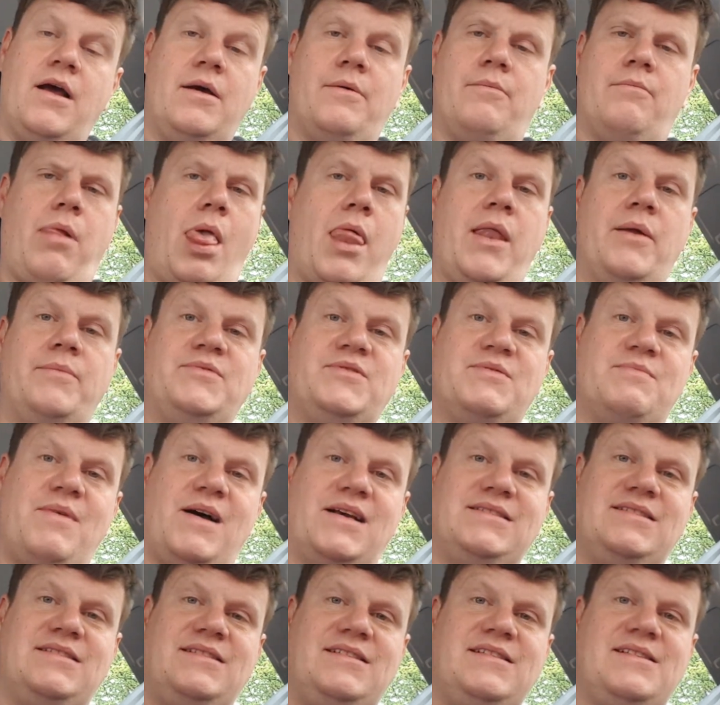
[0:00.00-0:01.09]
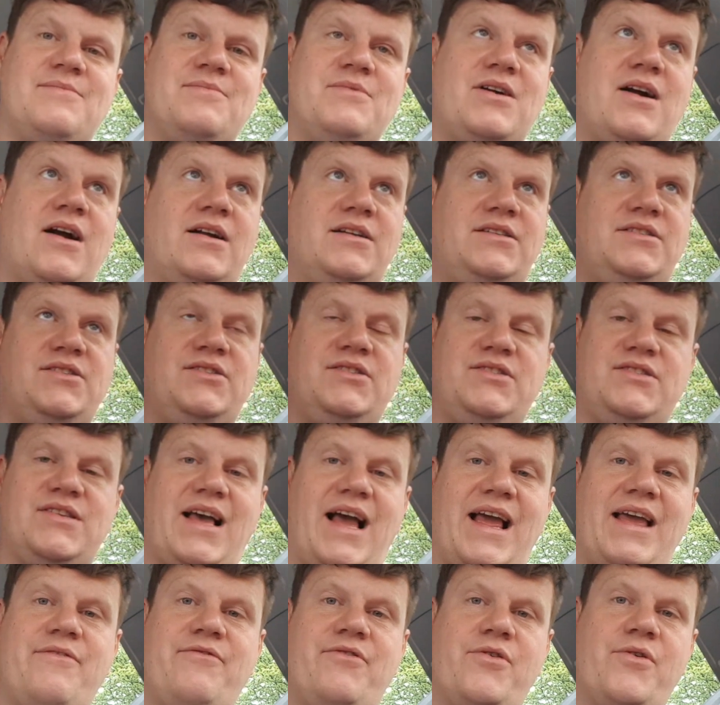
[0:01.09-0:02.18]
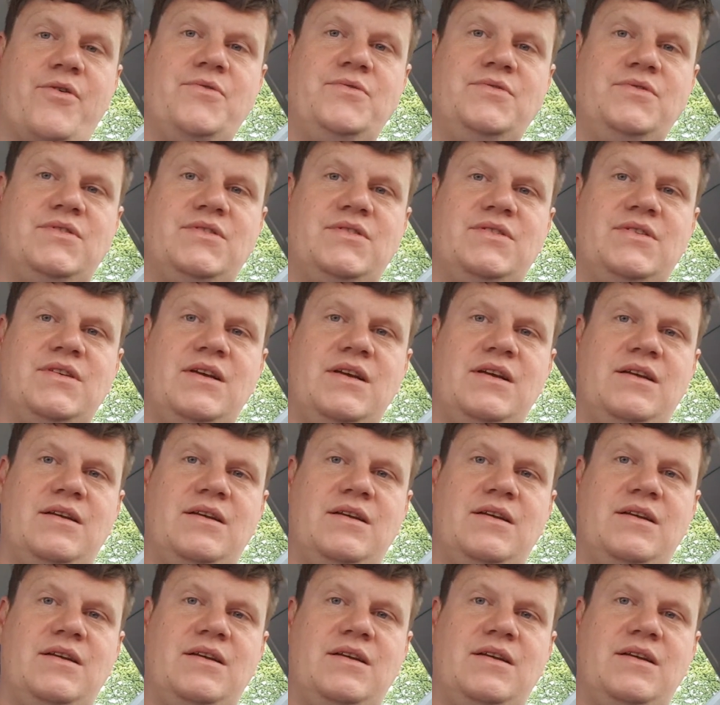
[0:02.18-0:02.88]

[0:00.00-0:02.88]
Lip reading: Blood Up's Master System cartridges I ever owned,